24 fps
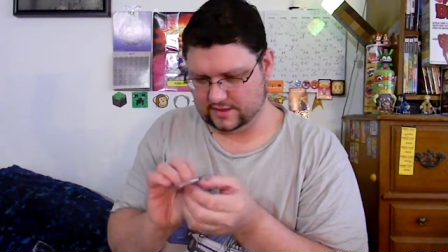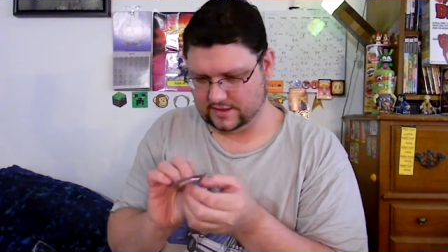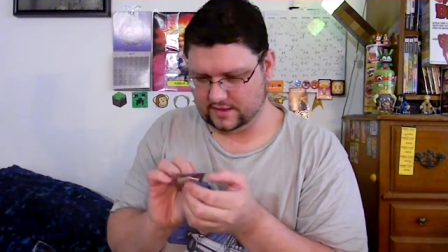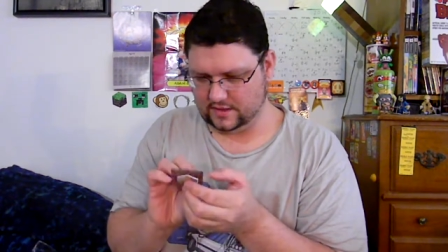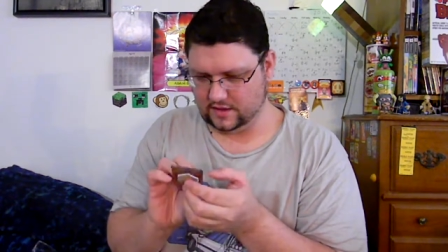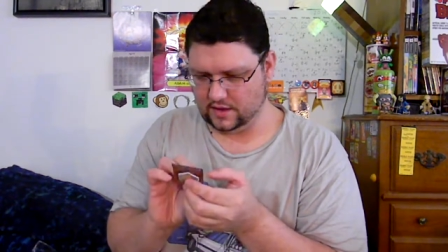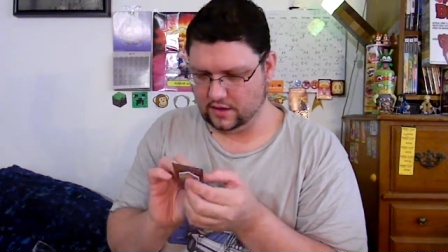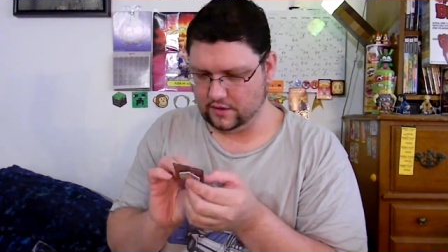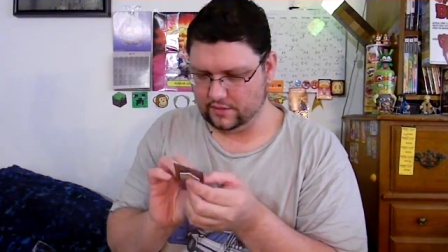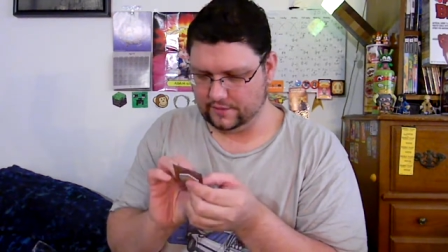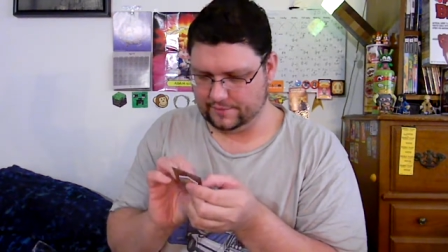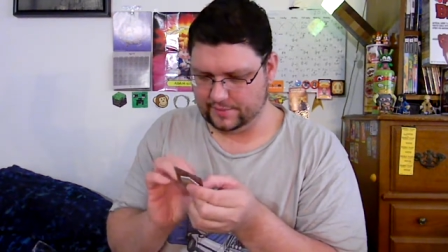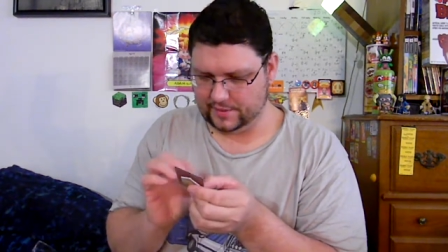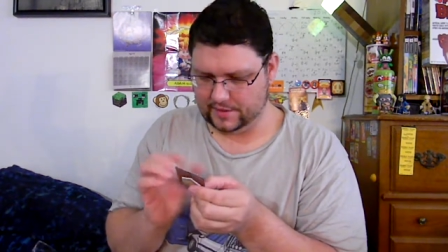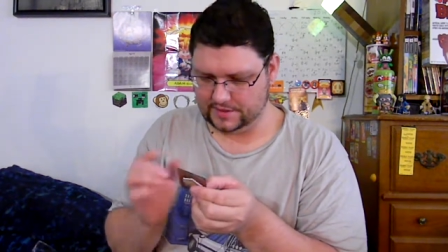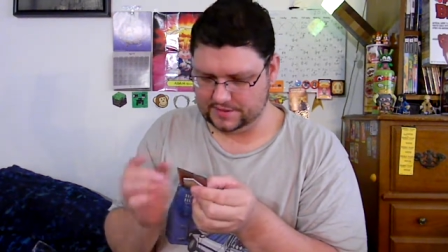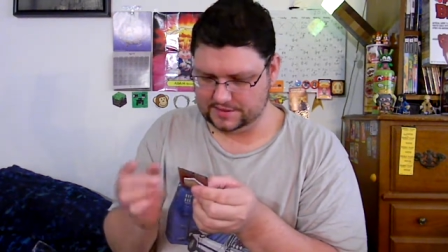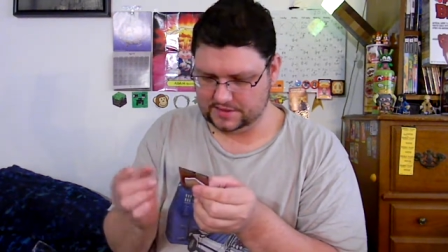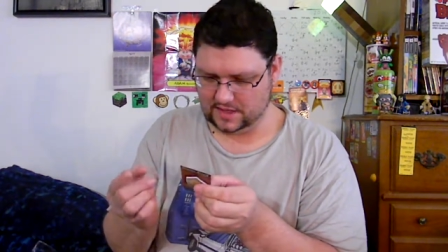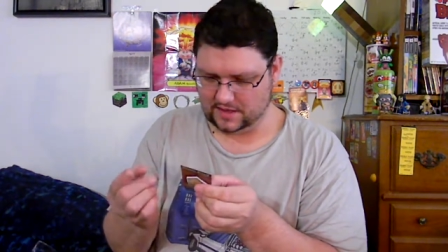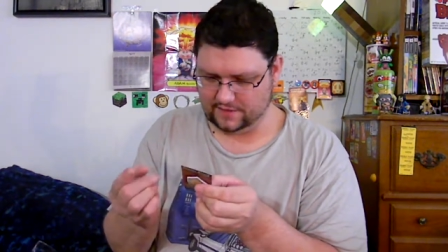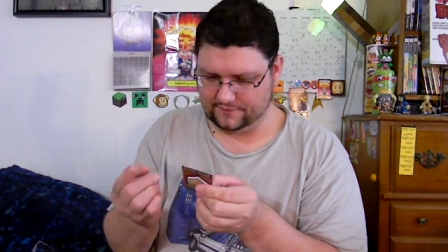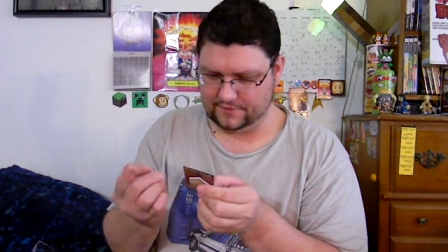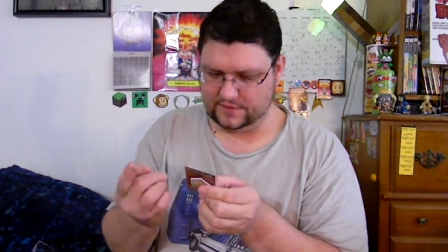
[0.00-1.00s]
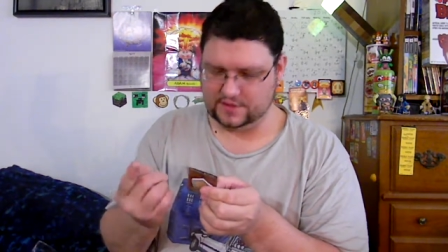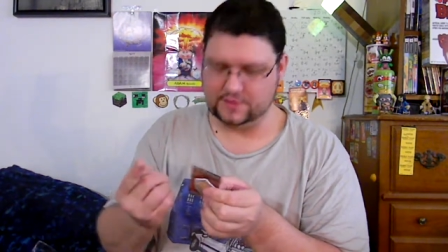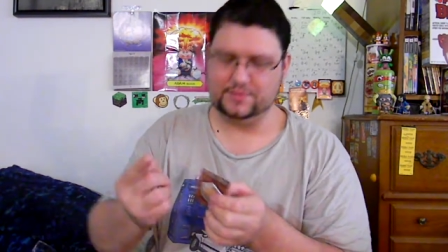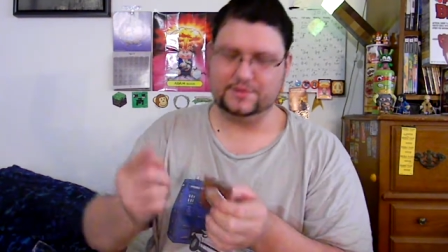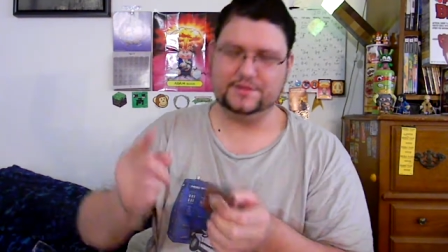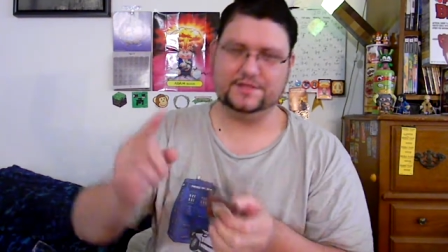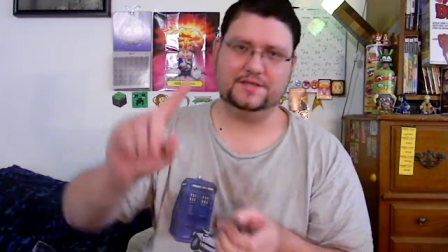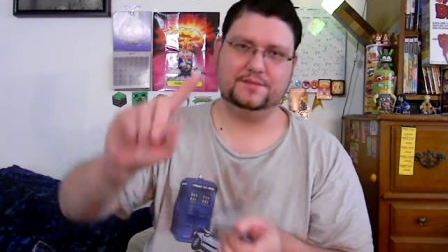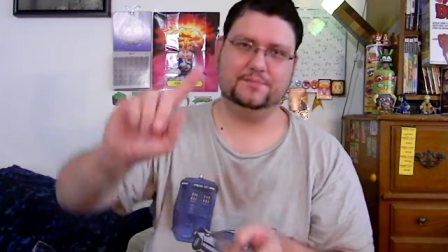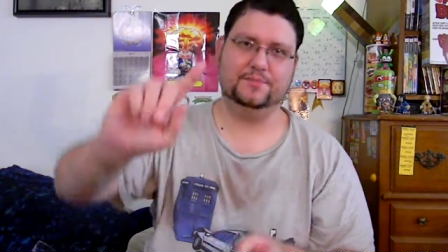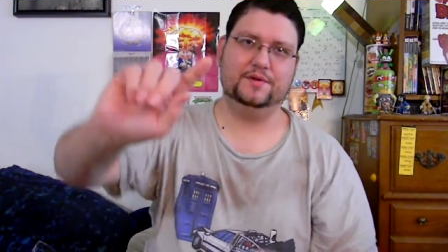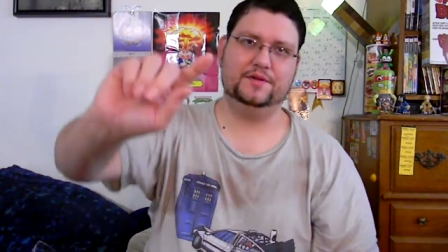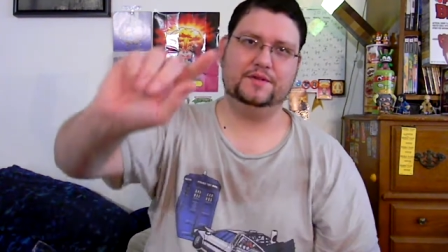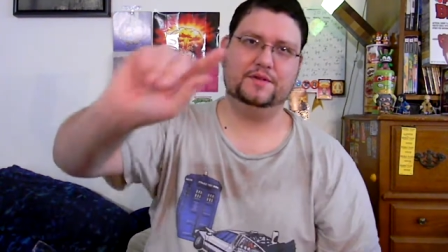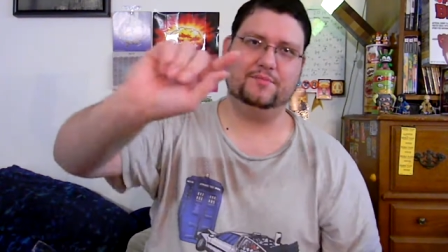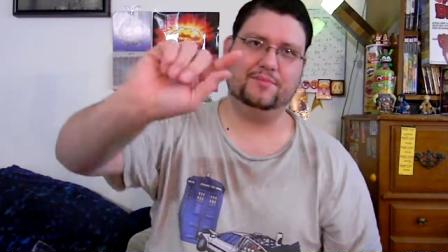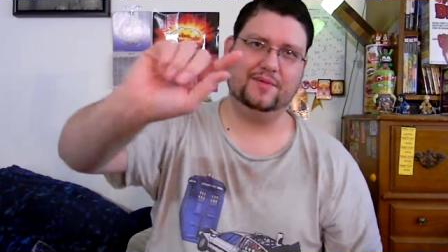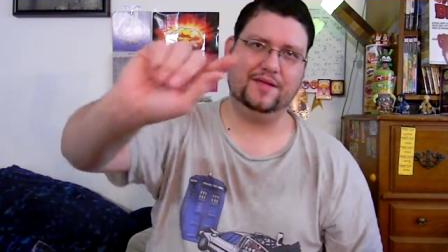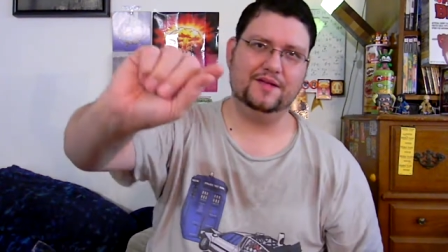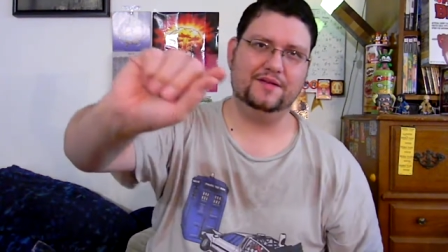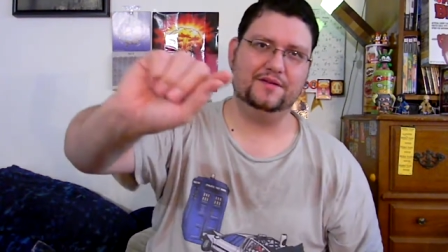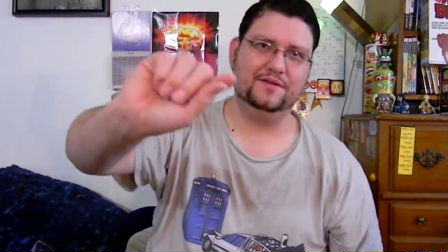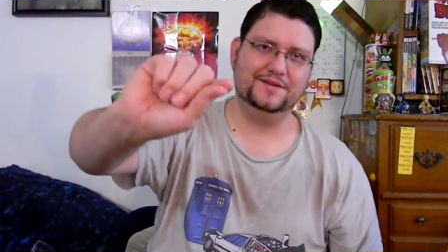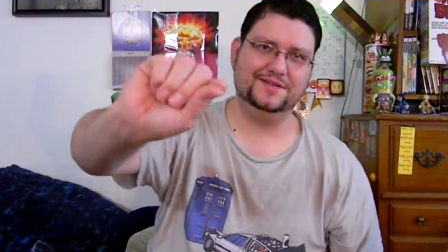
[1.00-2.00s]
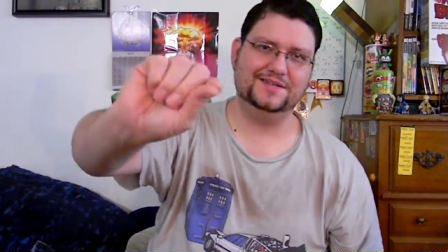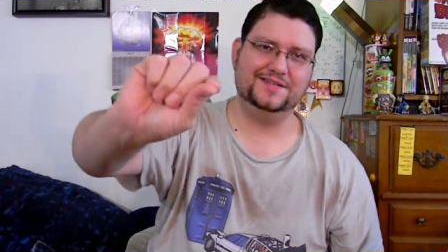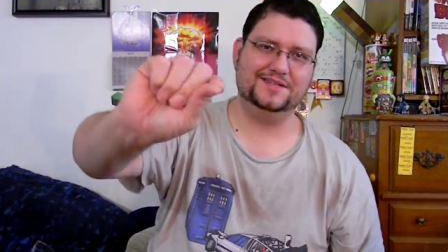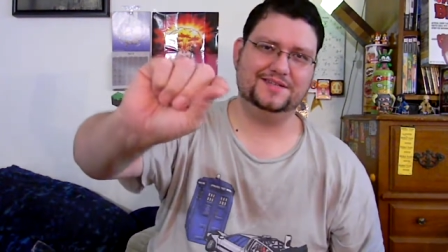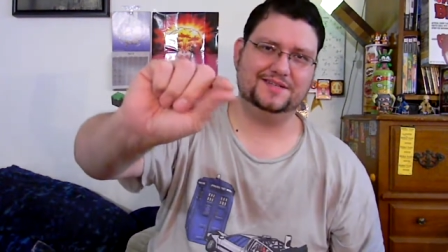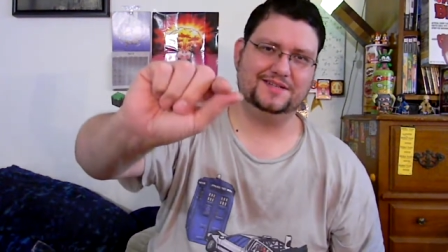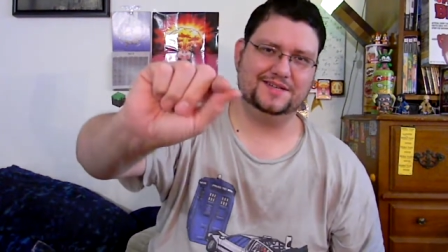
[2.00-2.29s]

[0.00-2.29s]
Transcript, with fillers: Oh, it peels off, and you're supposed to put the peeled,